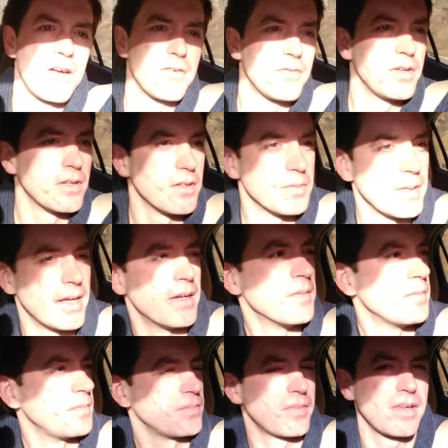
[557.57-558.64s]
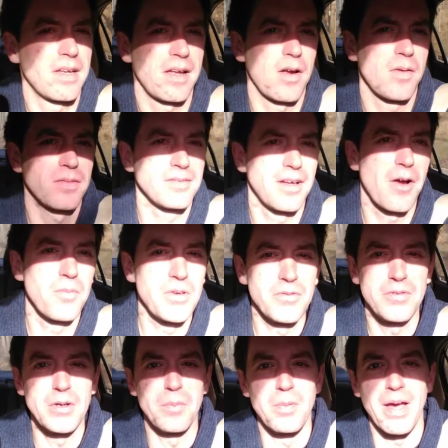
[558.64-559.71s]
you're feeling, man. I hope
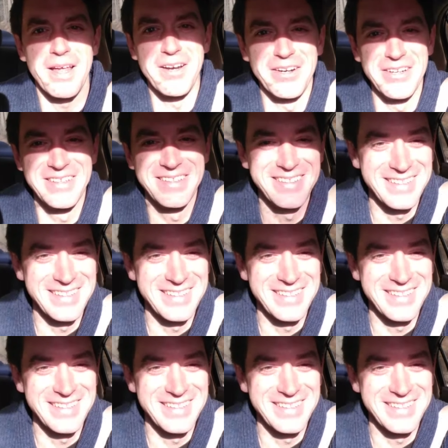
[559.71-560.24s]
you feel better.